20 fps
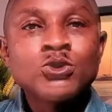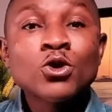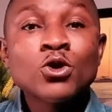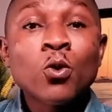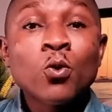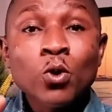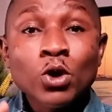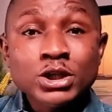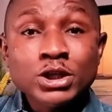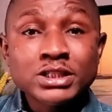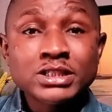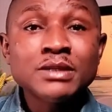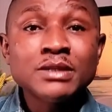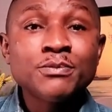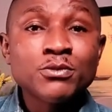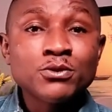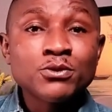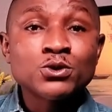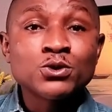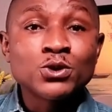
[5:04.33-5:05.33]
Your
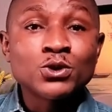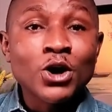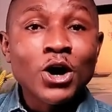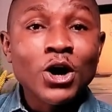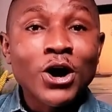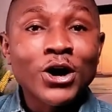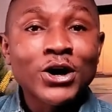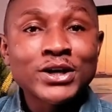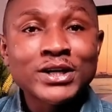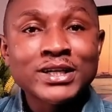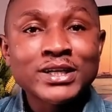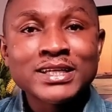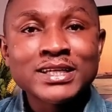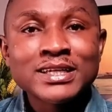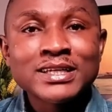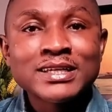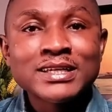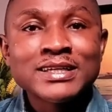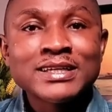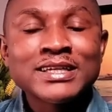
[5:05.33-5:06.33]
worship to God
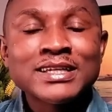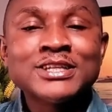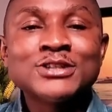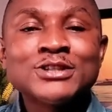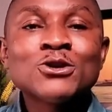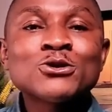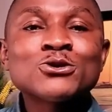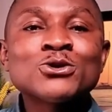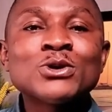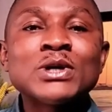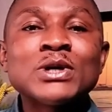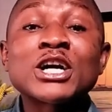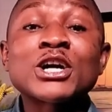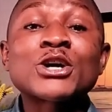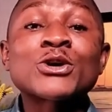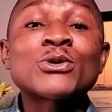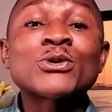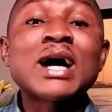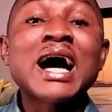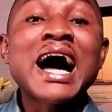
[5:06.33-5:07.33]
is also a
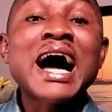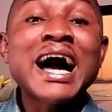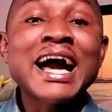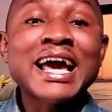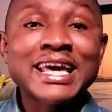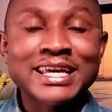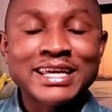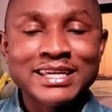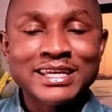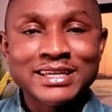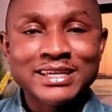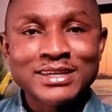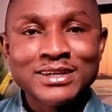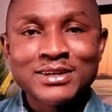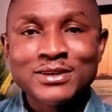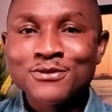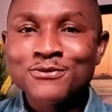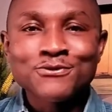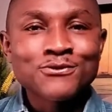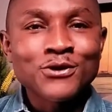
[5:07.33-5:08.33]
cry
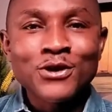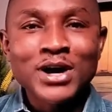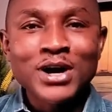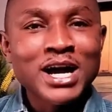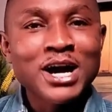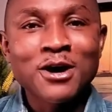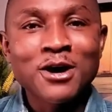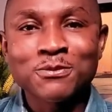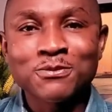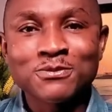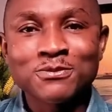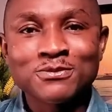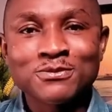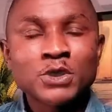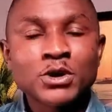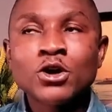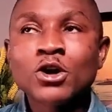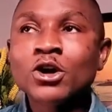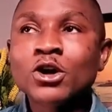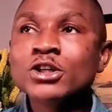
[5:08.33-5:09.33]
for help,
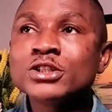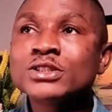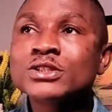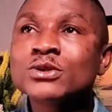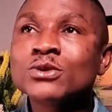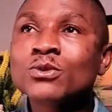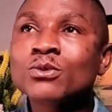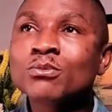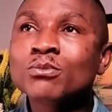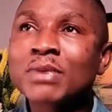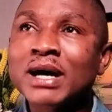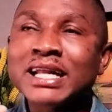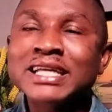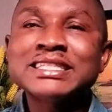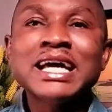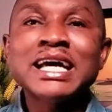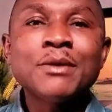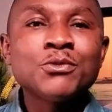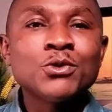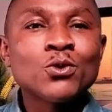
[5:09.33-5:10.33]
because by
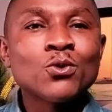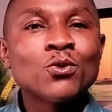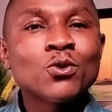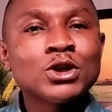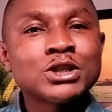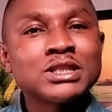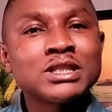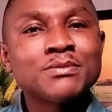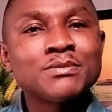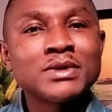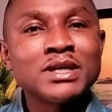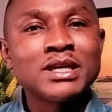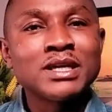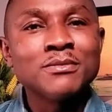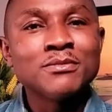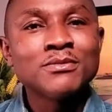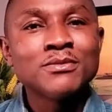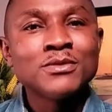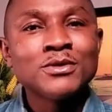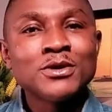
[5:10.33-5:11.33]
the time you worship
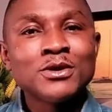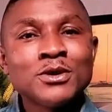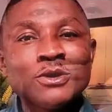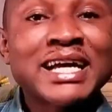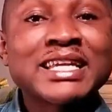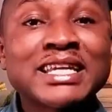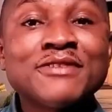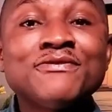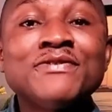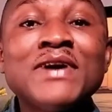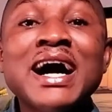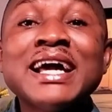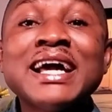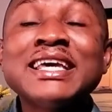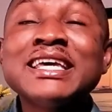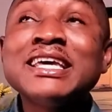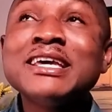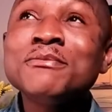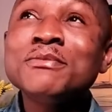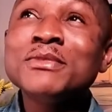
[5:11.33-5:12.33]
Him,
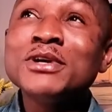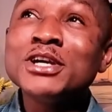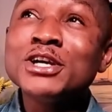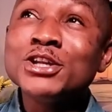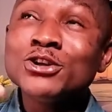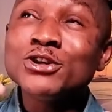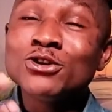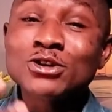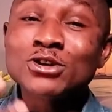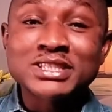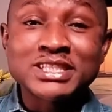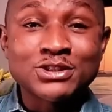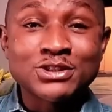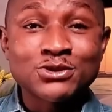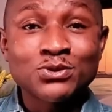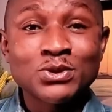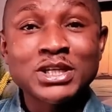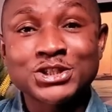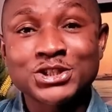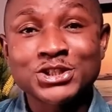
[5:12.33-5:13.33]
magnifying Him in your
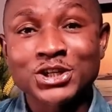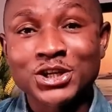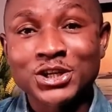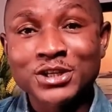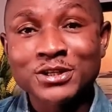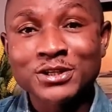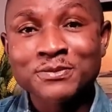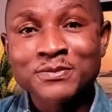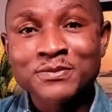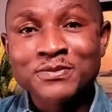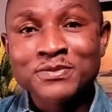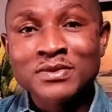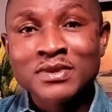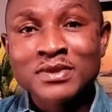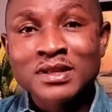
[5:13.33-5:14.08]
situation,